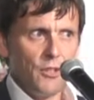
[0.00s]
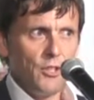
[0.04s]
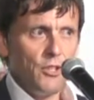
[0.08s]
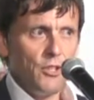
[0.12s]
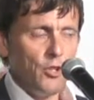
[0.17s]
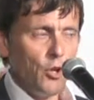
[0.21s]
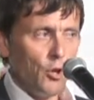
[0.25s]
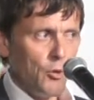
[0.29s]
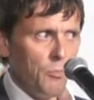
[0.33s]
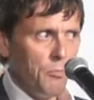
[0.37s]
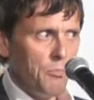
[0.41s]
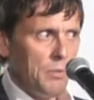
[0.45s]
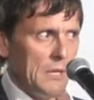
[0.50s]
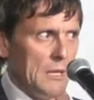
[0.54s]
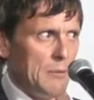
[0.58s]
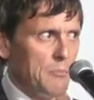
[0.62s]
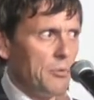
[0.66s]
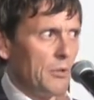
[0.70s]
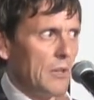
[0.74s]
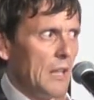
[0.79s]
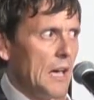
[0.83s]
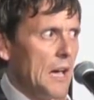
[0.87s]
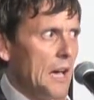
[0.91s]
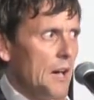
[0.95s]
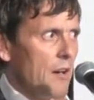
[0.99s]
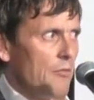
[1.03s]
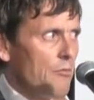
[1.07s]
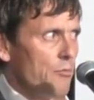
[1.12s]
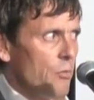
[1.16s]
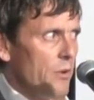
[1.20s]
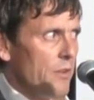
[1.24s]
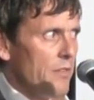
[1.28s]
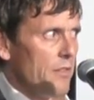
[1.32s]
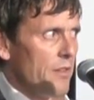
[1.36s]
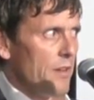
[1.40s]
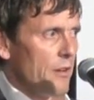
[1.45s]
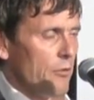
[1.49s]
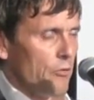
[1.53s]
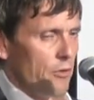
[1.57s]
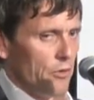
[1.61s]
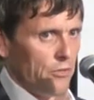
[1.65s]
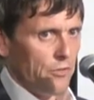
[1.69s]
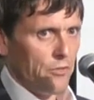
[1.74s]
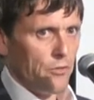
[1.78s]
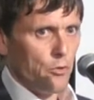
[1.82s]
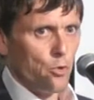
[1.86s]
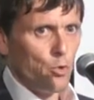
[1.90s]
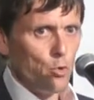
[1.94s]
that young people have when they're
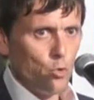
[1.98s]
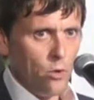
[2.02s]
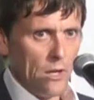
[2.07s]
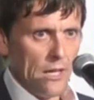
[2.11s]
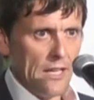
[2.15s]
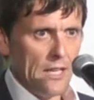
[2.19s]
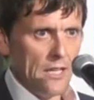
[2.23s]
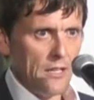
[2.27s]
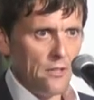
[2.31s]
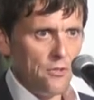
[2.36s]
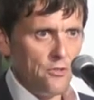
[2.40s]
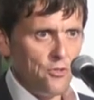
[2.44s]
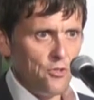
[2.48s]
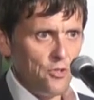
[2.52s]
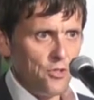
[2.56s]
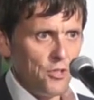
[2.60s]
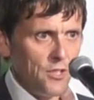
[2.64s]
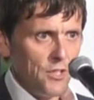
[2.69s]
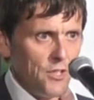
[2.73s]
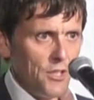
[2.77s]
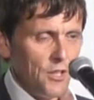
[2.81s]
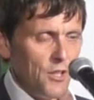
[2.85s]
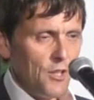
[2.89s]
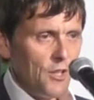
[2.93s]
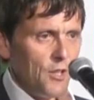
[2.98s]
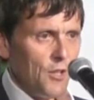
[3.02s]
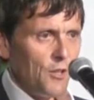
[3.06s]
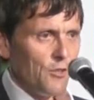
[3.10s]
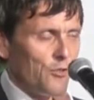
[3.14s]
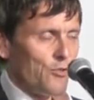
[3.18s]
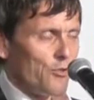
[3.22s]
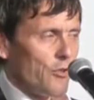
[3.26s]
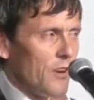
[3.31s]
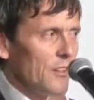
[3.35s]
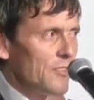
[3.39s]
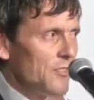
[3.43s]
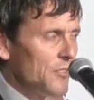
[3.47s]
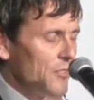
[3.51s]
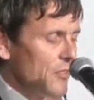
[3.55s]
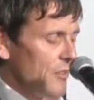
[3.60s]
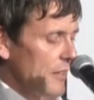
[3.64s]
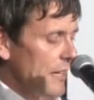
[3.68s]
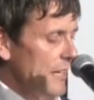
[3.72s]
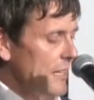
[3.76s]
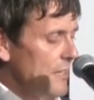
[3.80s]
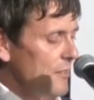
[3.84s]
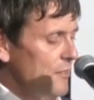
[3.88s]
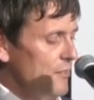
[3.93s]
at school age
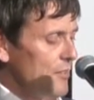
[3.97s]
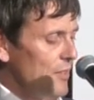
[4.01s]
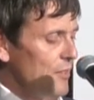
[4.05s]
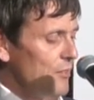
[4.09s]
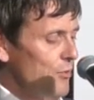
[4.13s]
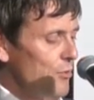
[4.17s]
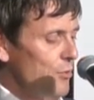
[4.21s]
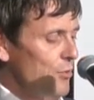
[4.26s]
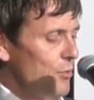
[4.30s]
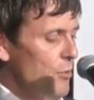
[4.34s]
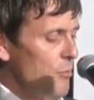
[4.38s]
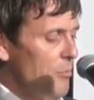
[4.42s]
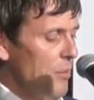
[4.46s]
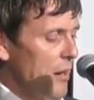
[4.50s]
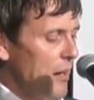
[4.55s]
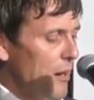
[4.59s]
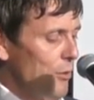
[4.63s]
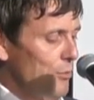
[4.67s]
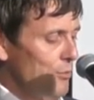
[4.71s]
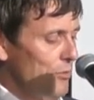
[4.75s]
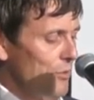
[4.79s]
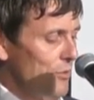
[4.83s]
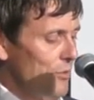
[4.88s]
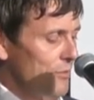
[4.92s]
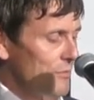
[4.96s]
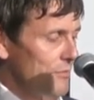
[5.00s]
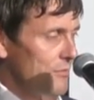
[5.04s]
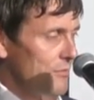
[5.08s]
translates into about,